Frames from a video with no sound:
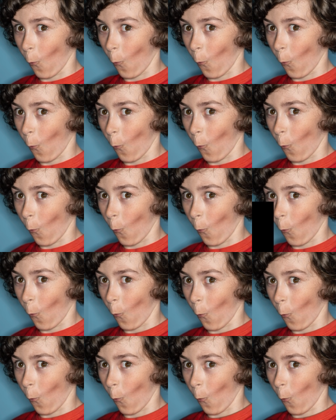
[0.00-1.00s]

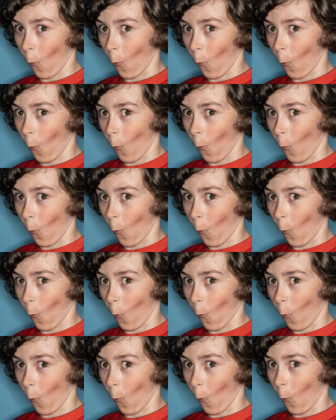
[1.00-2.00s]

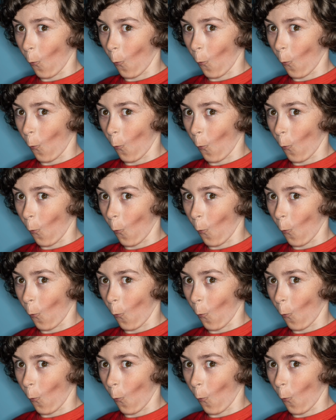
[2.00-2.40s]
No one is speaking in this clip.